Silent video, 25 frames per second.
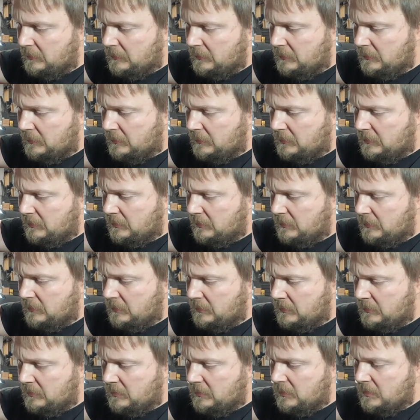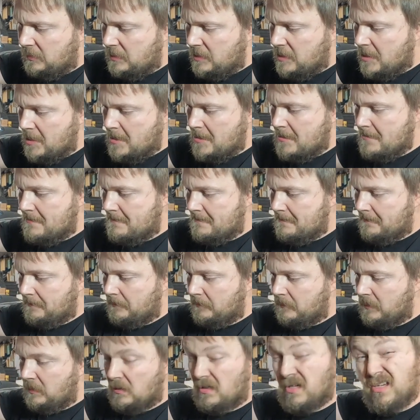And
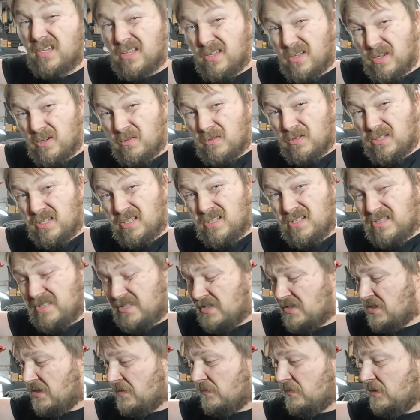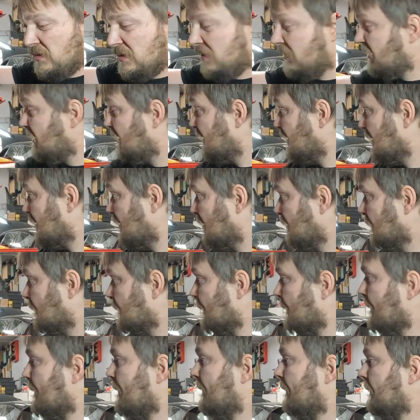one of the things I really like
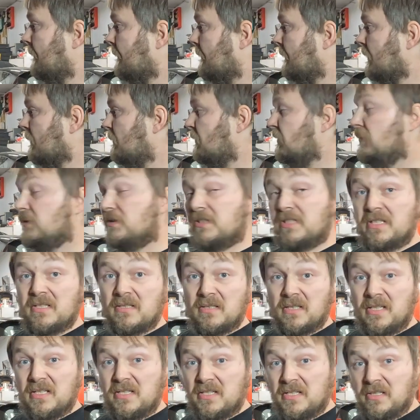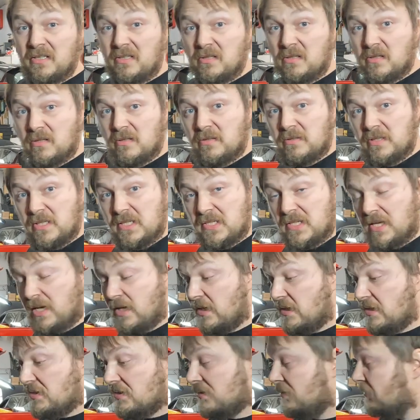about these lights here, these
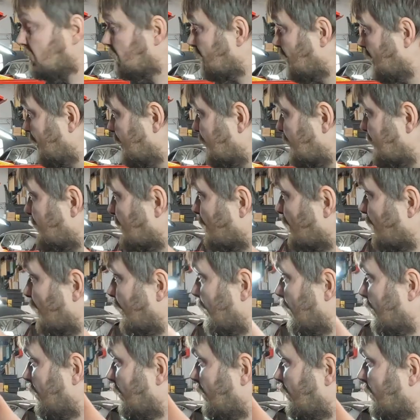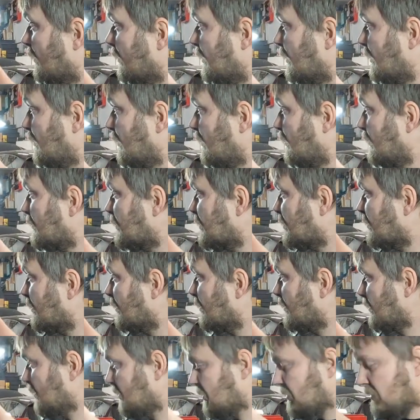astro lights, you know,
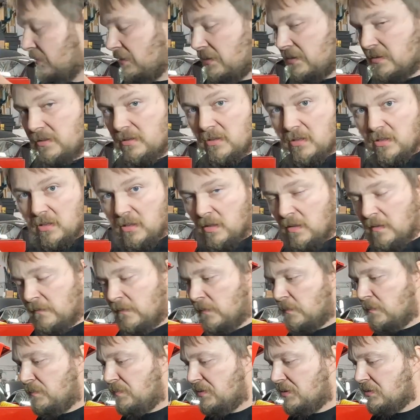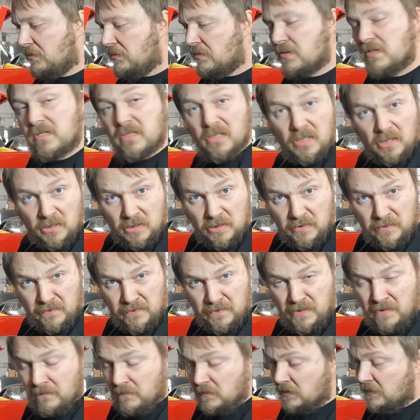sure, I've abused
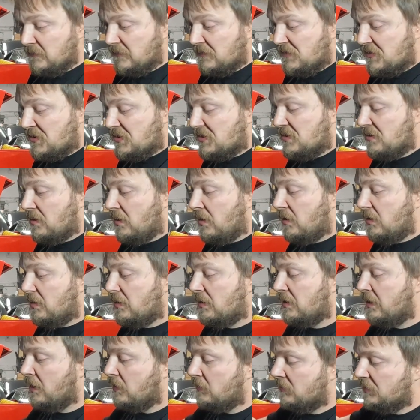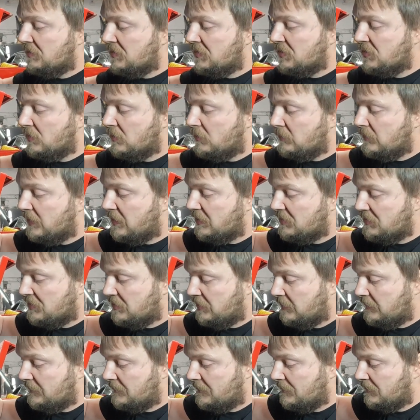the ever living snot of that one so much
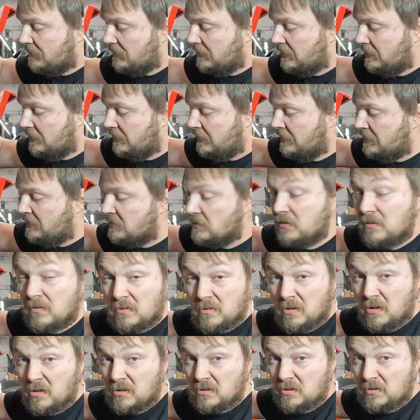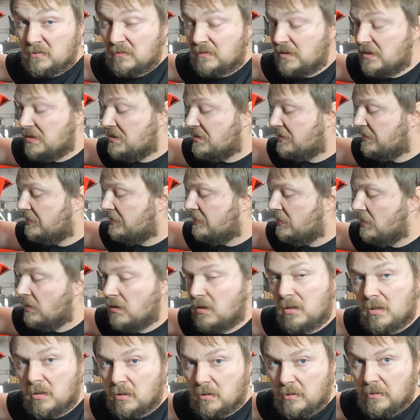that it's no longer rigid.
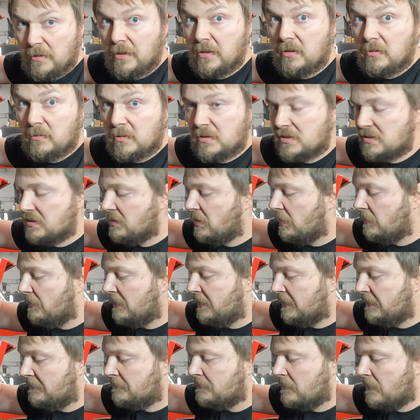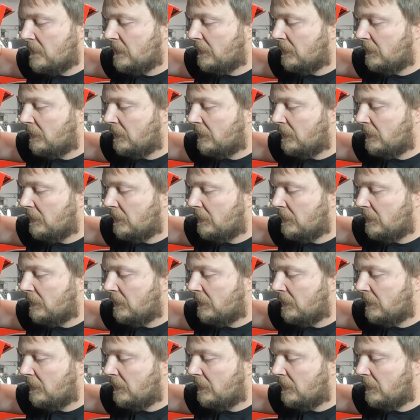The other one's not bad.